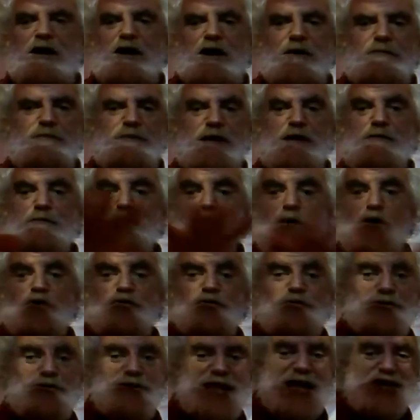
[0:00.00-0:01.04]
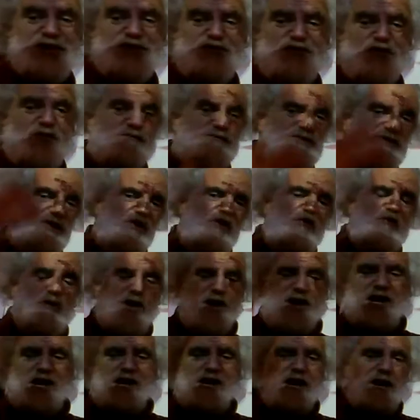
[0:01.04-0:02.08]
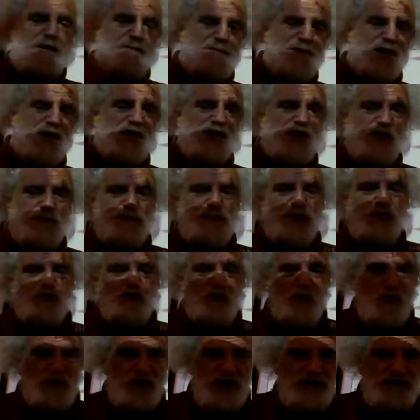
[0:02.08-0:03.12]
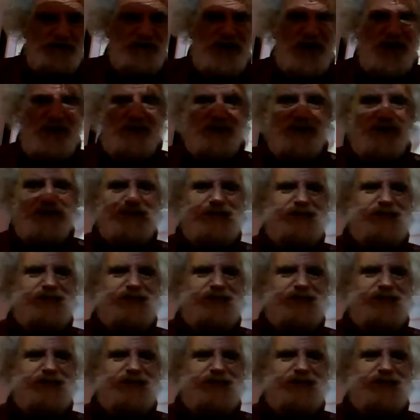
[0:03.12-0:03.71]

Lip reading: in multiple classrooms that are running and making a big roaring sound.